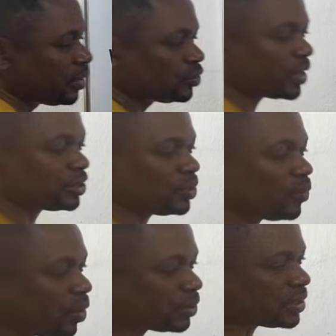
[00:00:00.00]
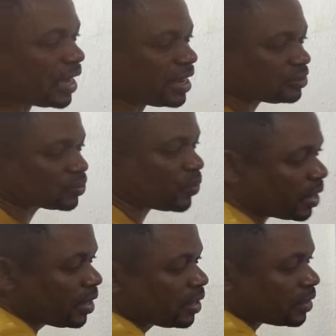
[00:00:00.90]
20 what? N
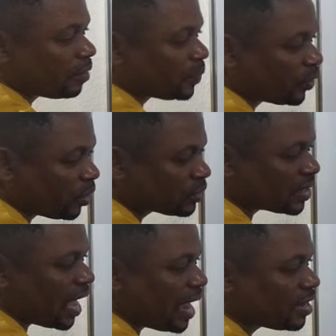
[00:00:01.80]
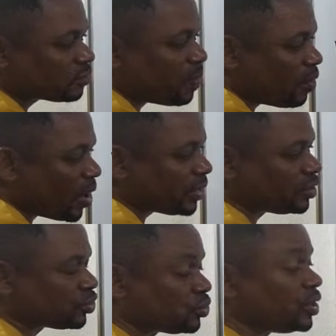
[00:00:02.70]
squared. Now because the highest power
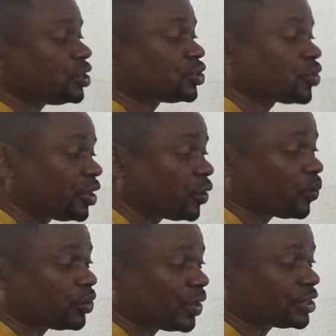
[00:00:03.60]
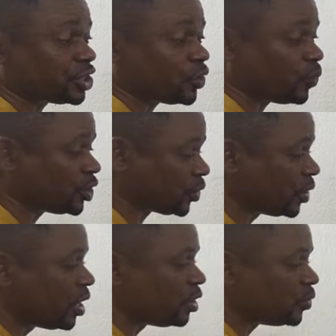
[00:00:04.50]
is 2, it is called a quadratic equation.